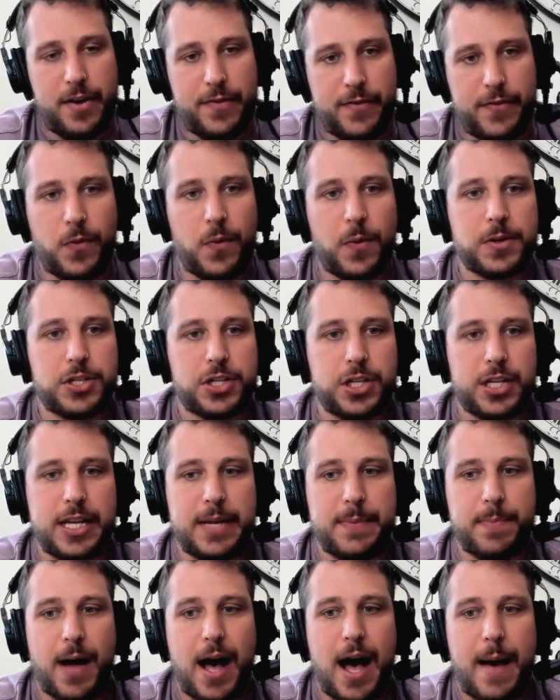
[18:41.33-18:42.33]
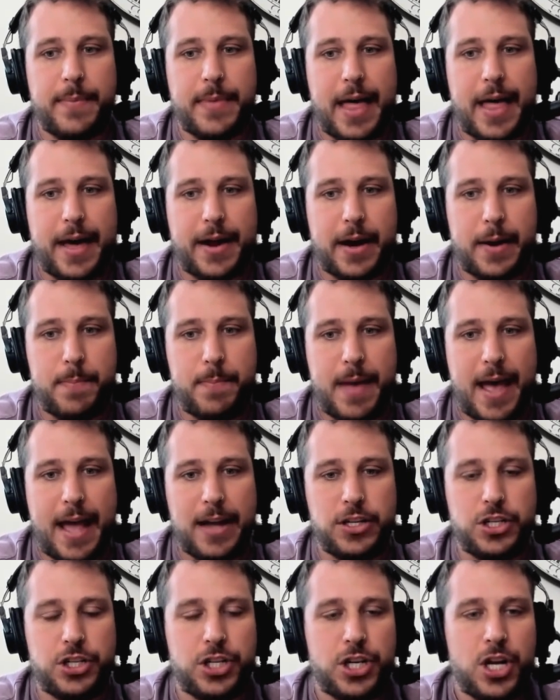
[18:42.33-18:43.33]
unfortunately bombed out on
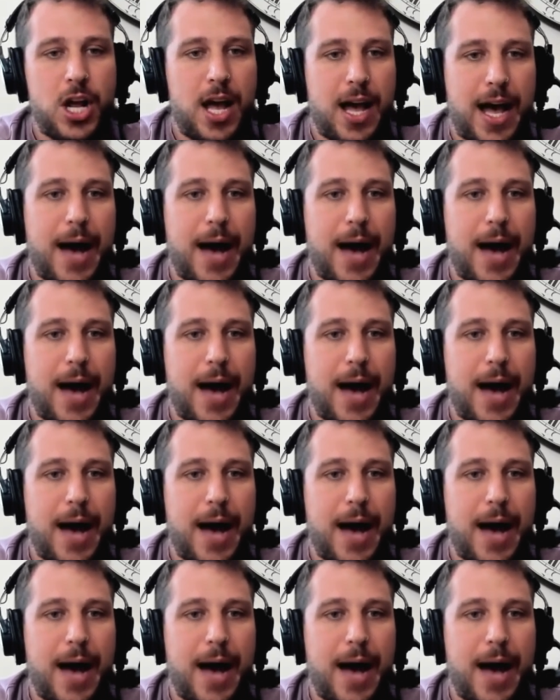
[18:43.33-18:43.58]
bench.